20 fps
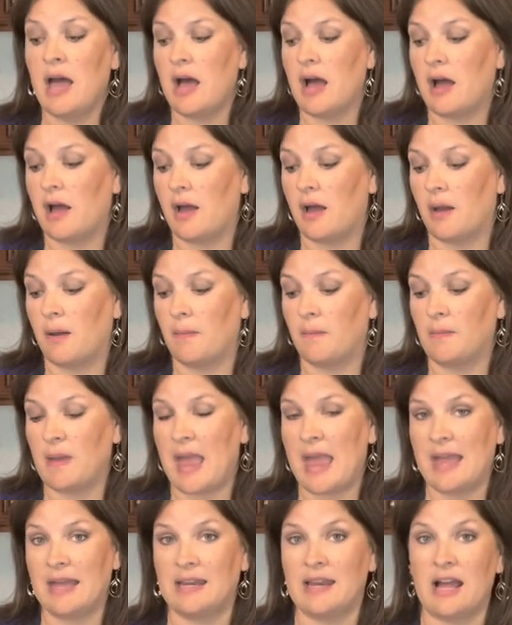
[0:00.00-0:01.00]

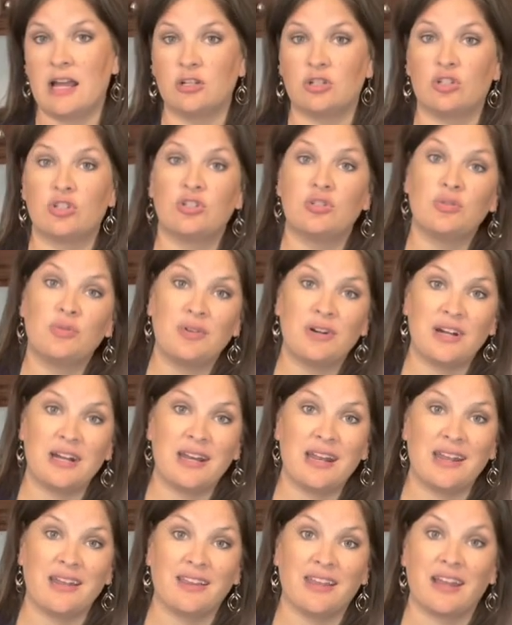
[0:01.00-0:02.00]
and I store it
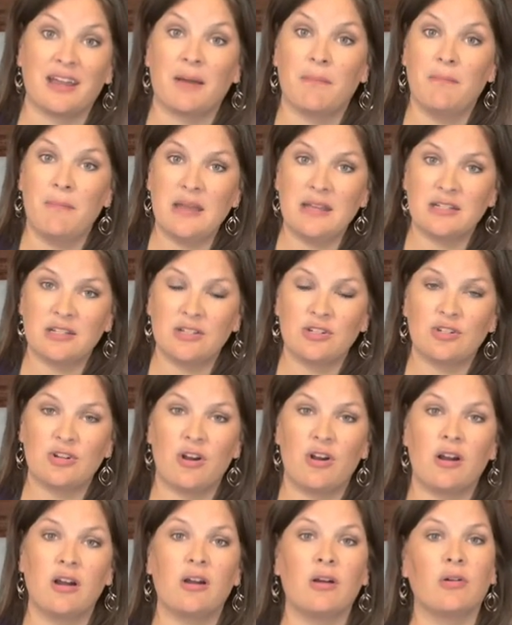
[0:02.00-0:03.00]
in like a mason jar